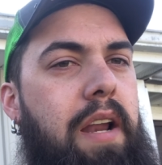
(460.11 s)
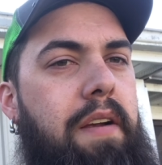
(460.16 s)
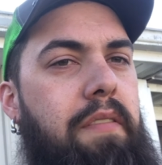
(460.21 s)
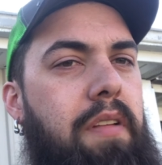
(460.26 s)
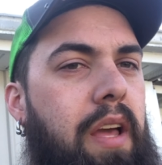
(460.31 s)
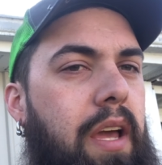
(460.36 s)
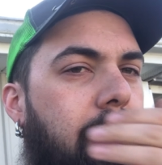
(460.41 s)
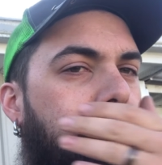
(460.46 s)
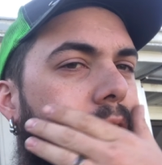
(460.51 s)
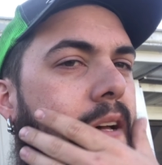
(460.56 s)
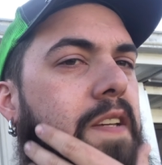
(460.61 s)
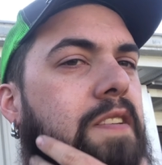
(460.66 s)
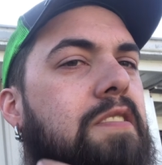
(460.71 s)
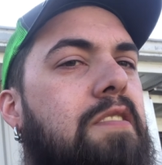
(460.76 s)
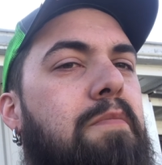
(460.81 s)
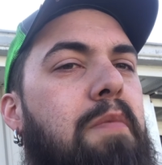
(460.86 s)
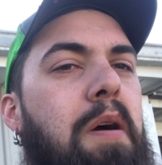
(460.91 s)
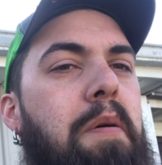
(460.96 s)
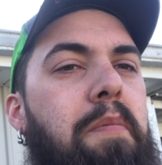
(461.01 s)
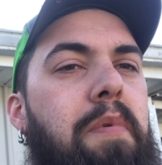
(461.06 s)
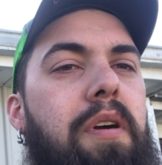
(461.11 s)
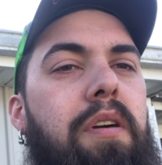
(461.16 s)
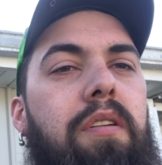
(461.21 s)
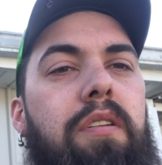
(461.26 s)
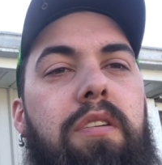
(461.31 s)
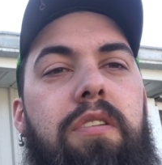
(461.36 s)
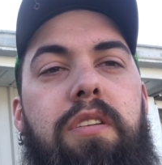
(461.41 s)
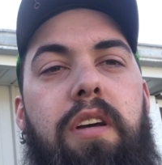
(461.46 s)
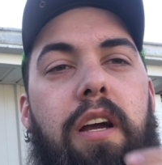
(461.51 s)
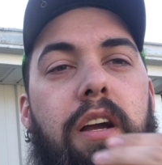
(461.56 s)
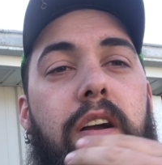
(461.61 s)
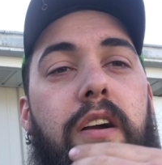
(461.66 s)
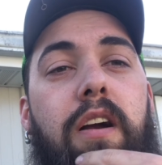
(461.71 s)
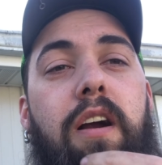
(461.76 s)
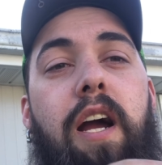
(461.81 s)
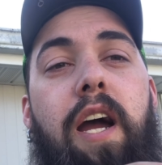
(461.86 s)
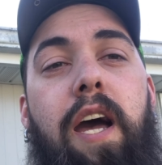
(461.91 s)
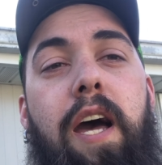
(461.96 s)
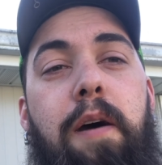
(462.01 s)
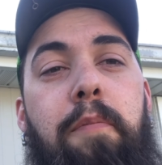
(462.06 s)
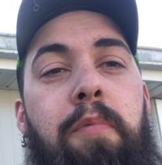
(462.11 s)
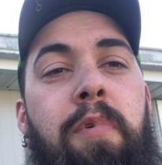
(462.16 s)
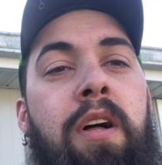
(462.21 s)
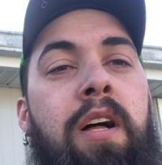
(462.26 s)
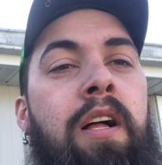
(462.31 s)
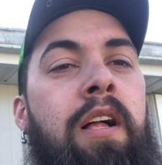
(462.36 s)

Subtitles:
everything else. My beard looks like crap.